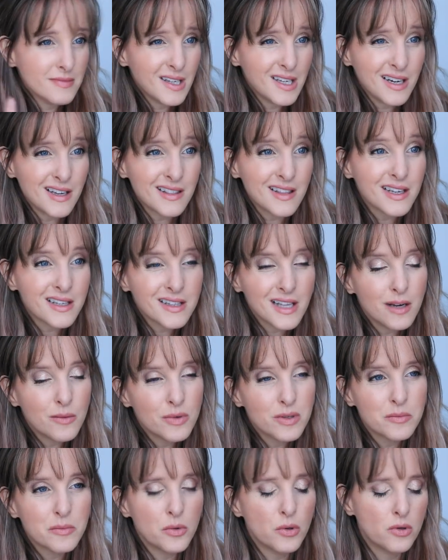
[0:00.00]
and I like that
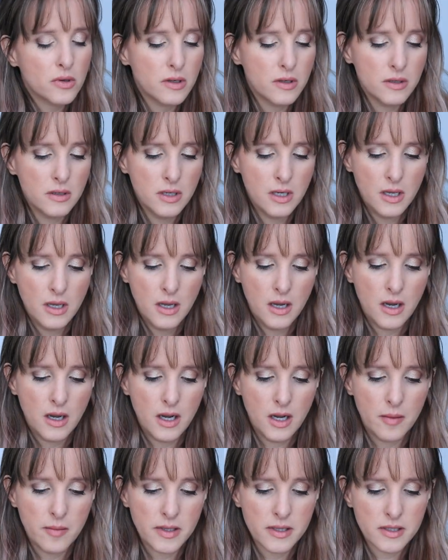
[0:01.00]
one more.
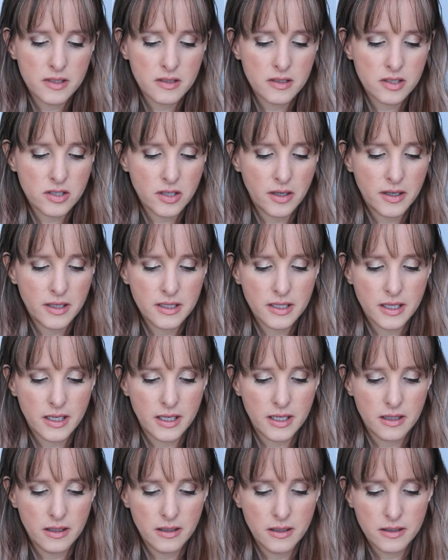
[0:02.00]
And this is starting to
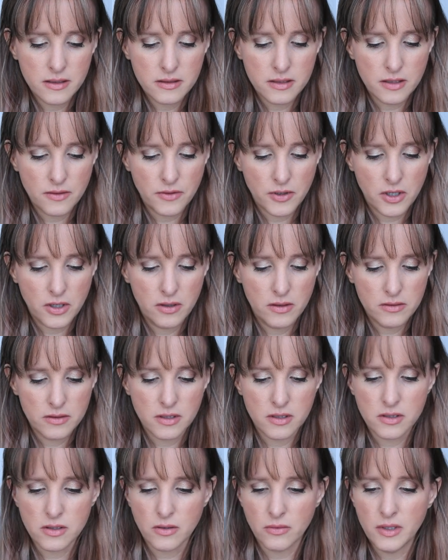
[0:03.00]
get a little difficult
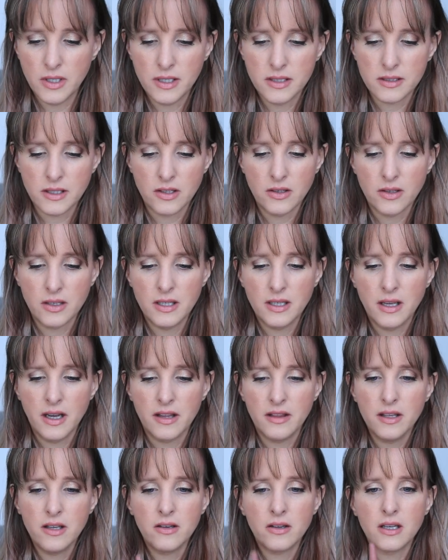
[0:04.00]
to squeeze. Like I
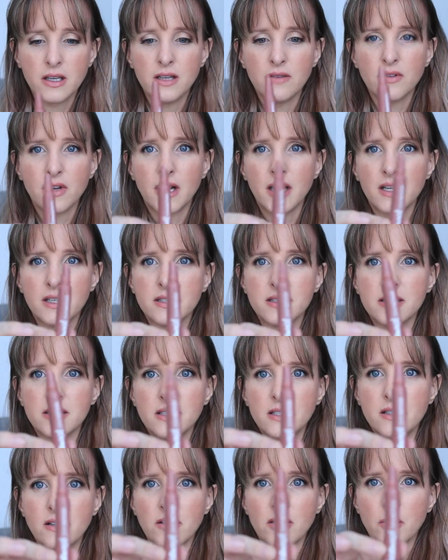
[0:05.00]
think you can even kind of
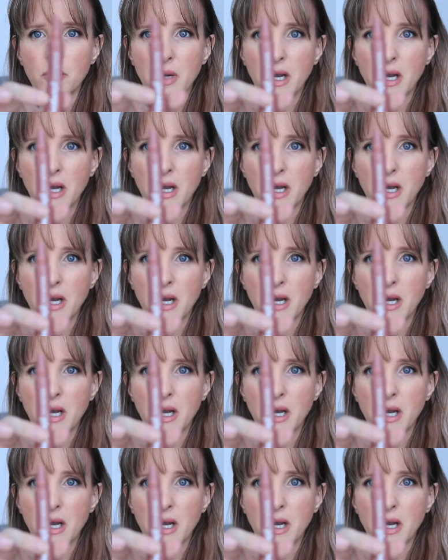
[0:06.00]
see on the